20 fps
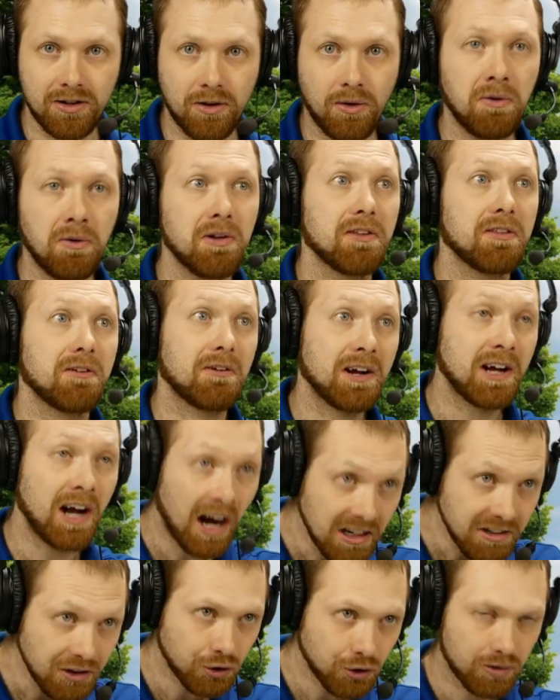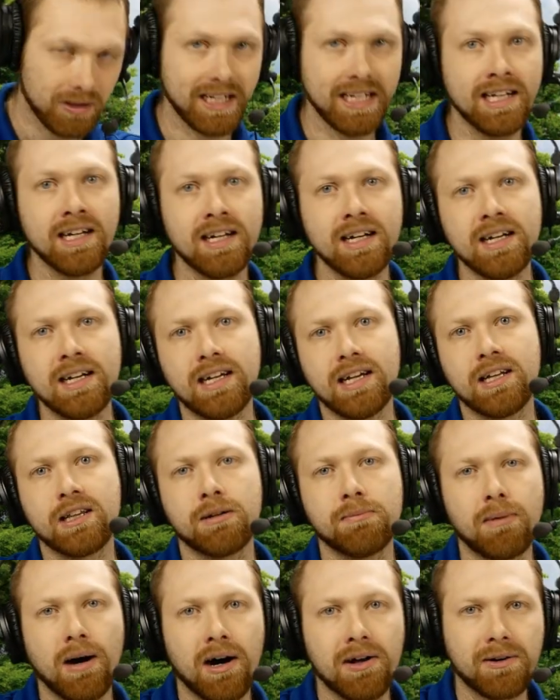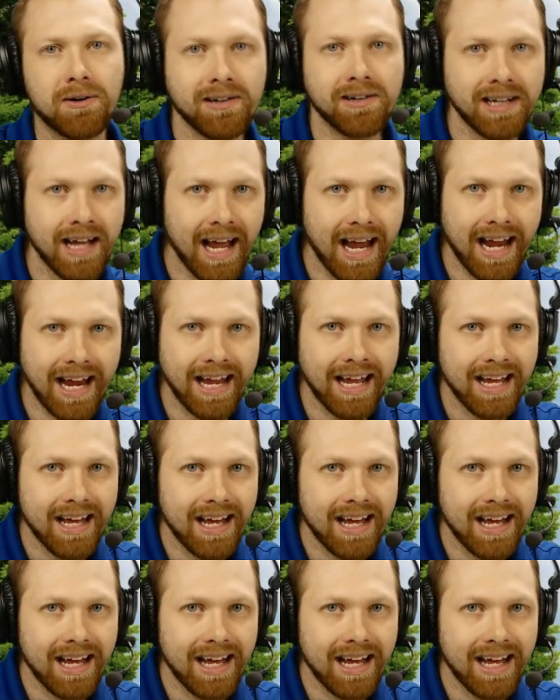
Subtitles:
and a whole other country in the modern day,